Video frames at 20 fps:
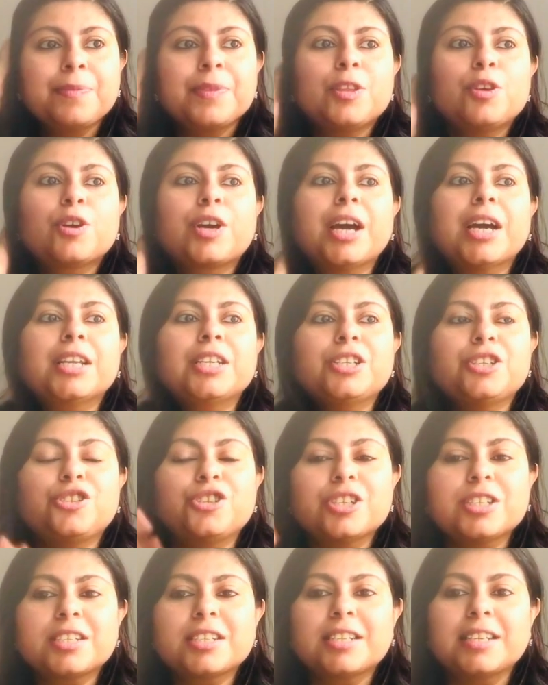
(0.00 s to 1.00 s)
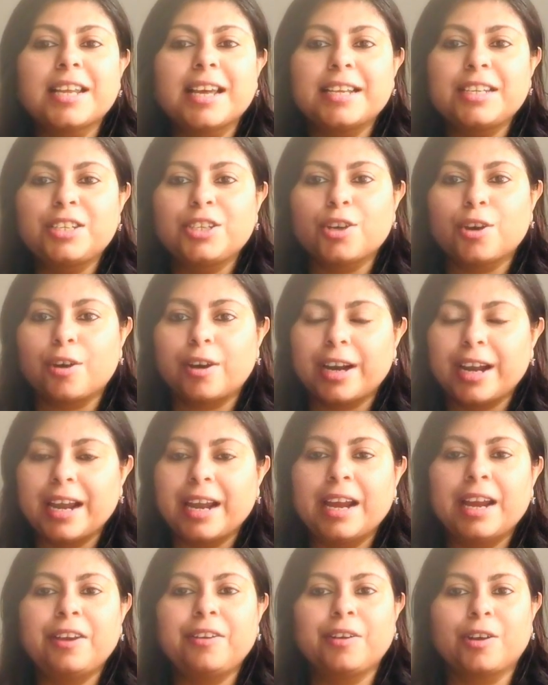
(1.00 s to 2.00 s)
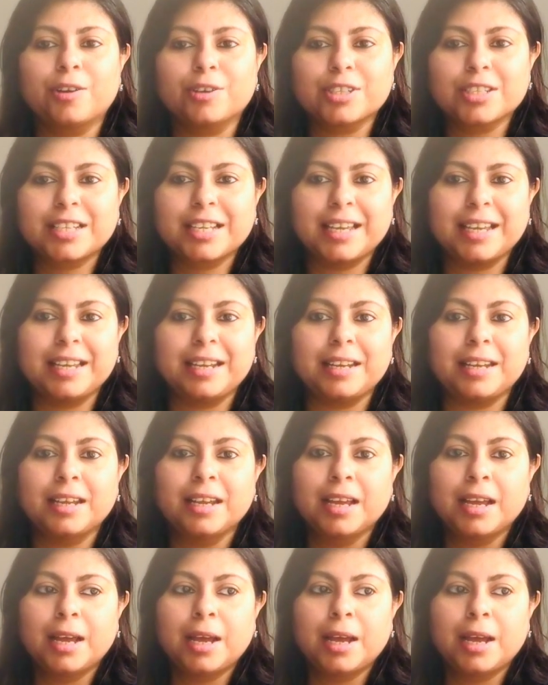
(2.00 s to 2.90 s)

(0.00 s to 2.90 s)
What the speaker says: You can just let your hair, your skin